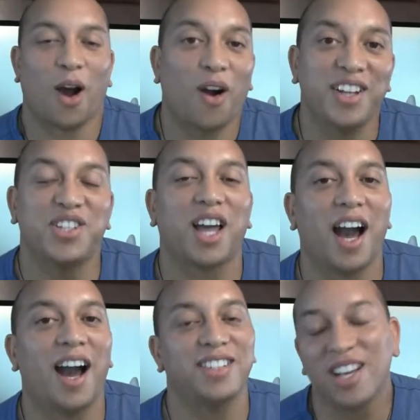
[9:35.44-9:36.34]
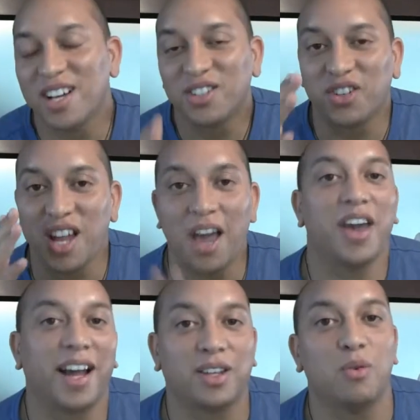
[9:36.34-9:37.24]
All right, you guys, so now
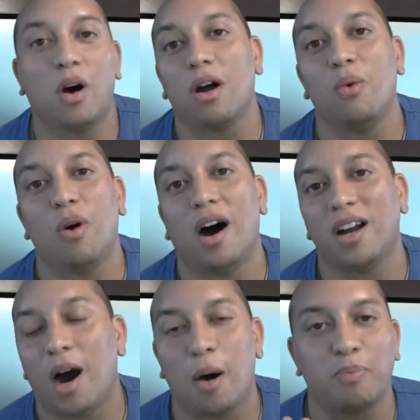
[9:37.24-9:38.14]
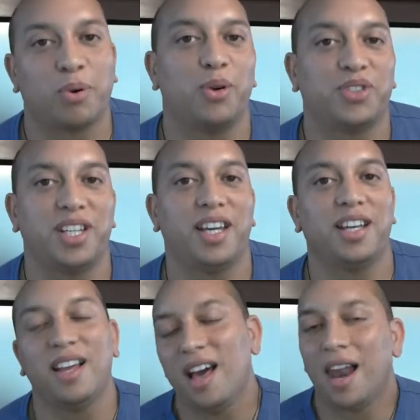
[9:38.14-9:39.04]
you got the 101 on
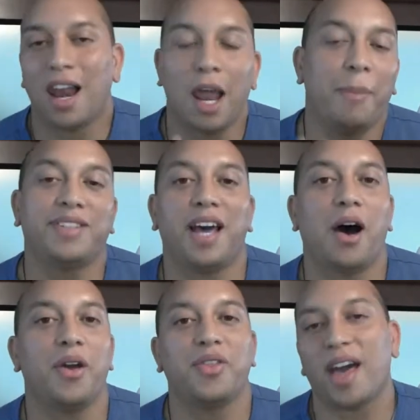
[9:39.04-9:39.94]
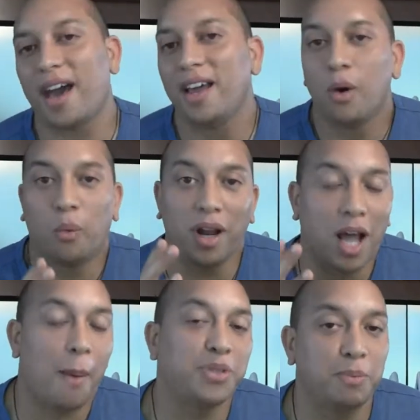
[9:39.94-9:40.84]
protein. Let me tell you that when
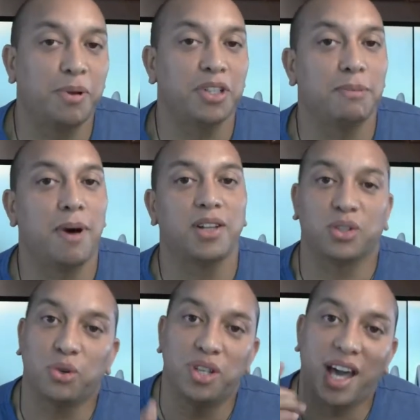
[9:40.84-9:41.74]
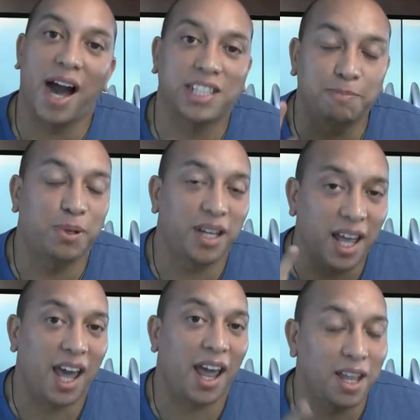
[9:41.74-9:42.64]
it comes to building muscle, you got to put
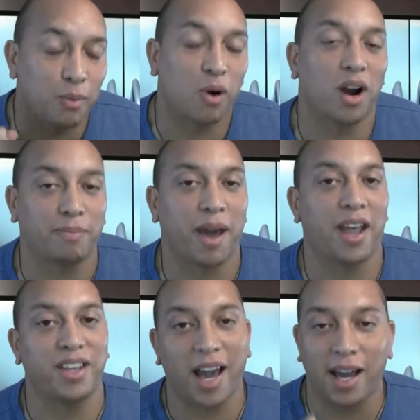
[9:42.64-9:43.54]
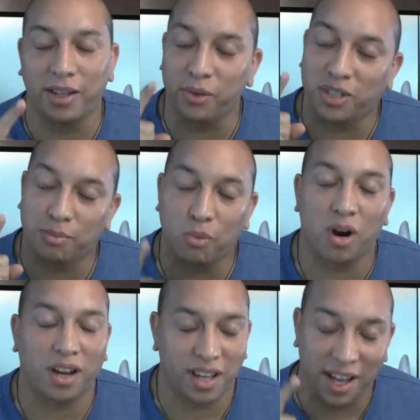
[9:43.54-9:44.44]
in your work, man. You got to do some
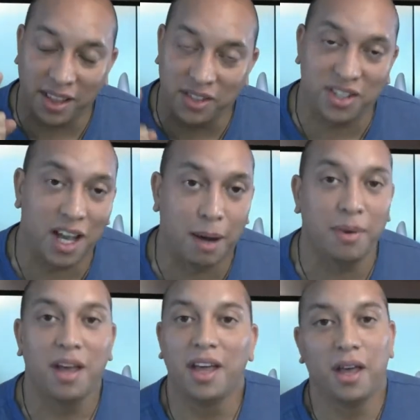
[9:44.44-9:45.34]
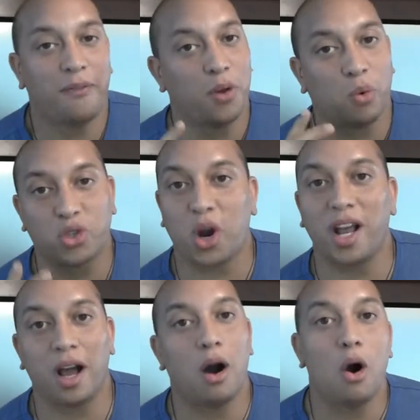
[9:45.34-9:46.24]
work in the gym. If you were
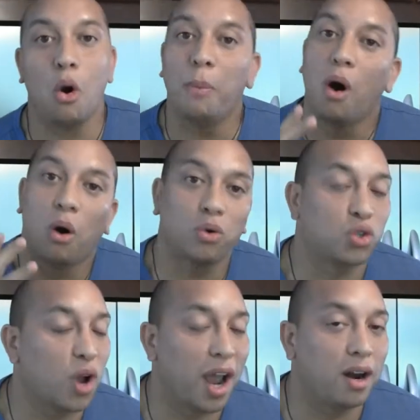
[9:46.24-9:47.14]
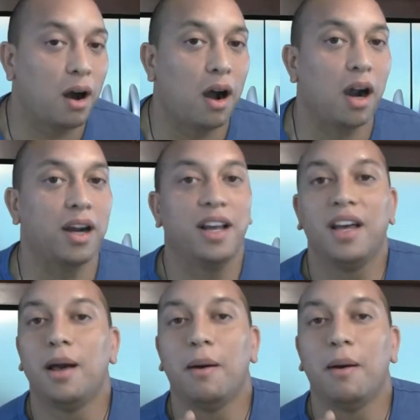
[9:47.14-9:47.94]
training at home, train hard.